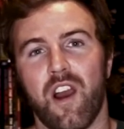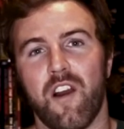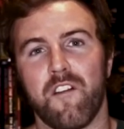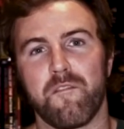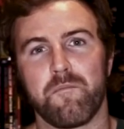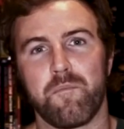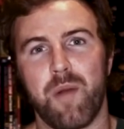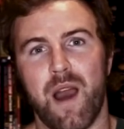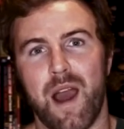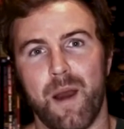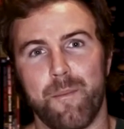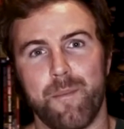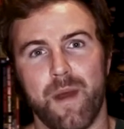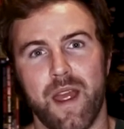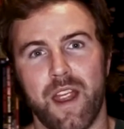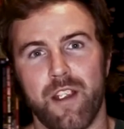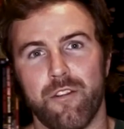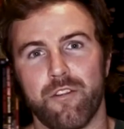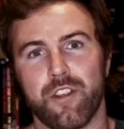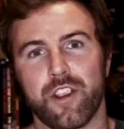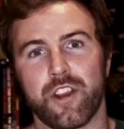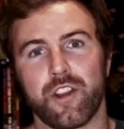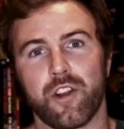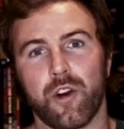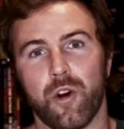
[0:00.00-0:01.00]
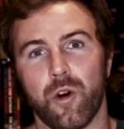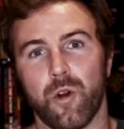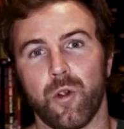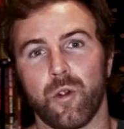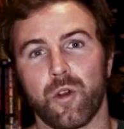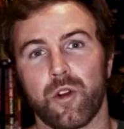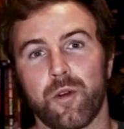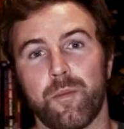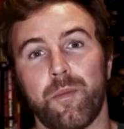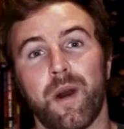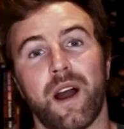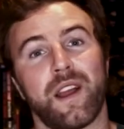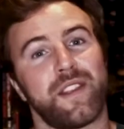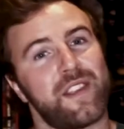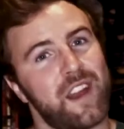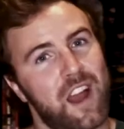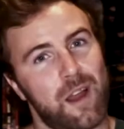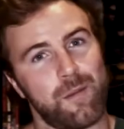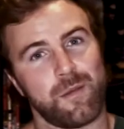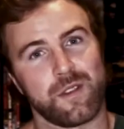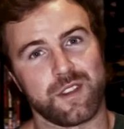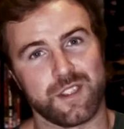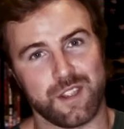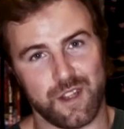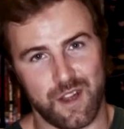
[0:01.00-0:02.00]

of Barbarian Hulk by Diamond